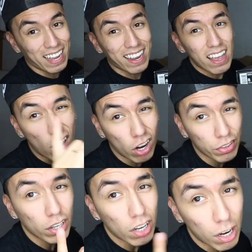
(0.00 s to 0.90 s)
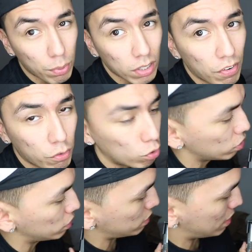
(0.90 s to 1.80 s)
tag on the upper left corner
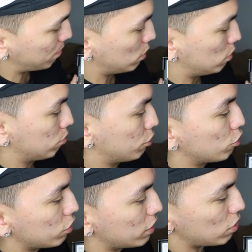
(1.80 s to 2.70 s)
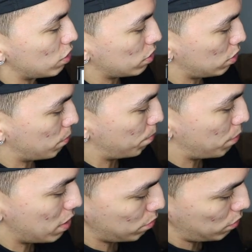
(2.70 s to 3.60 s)
this time though. Usually it's on the
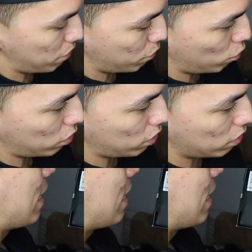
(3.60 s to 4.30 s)
bottom left corner.